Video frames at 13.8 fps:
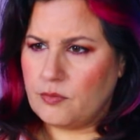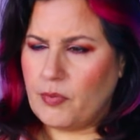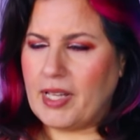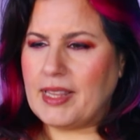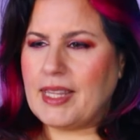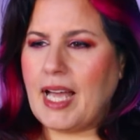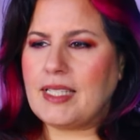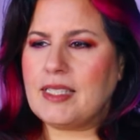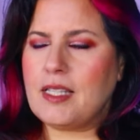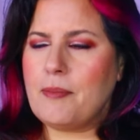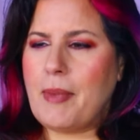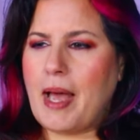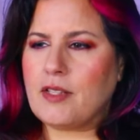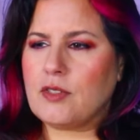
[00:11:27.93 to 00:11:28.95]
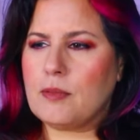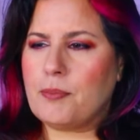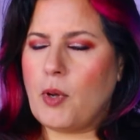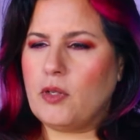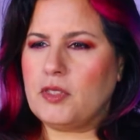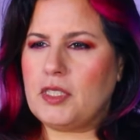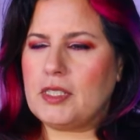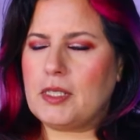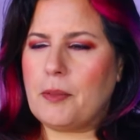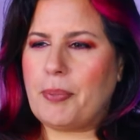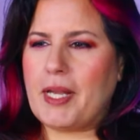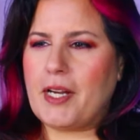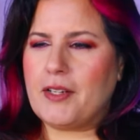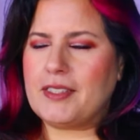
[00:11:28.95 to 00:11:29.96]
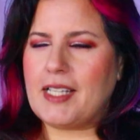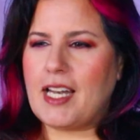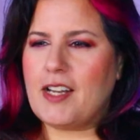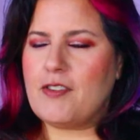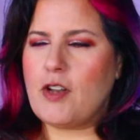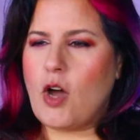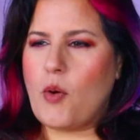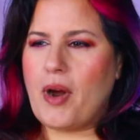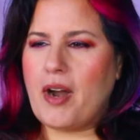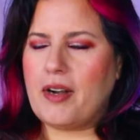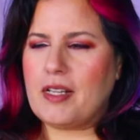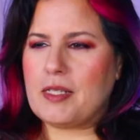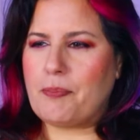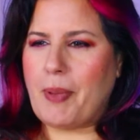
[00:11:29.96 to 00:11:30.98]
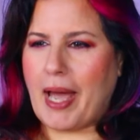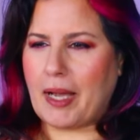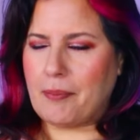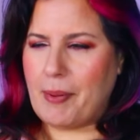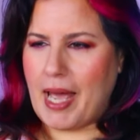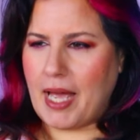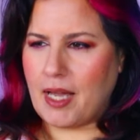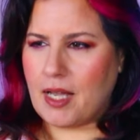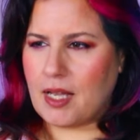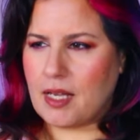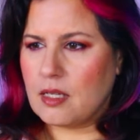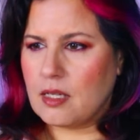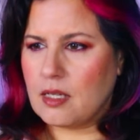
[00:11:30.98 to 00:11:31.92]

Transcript: Wait, that's the master bolt? Just appears out of nowhere in his backpack?